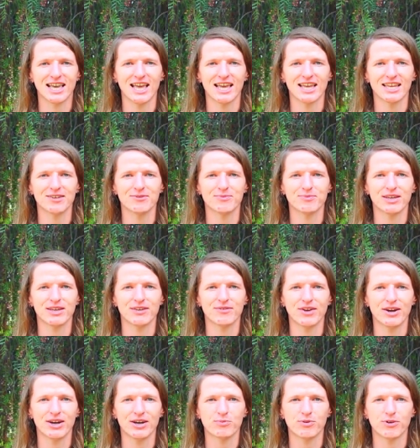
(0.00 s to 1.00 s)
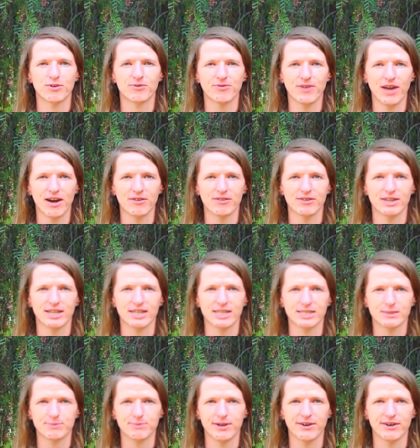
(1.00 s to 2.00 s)
can be a very profound
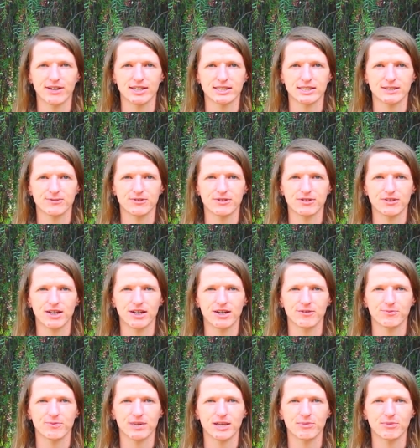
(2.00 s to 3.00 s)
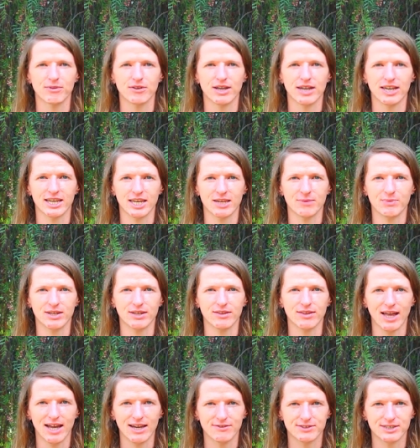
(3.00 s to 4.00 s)
experience for a lot of people, and it can be
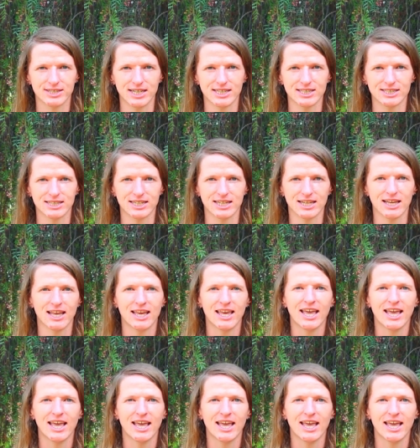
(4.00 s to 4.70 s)
life-changing.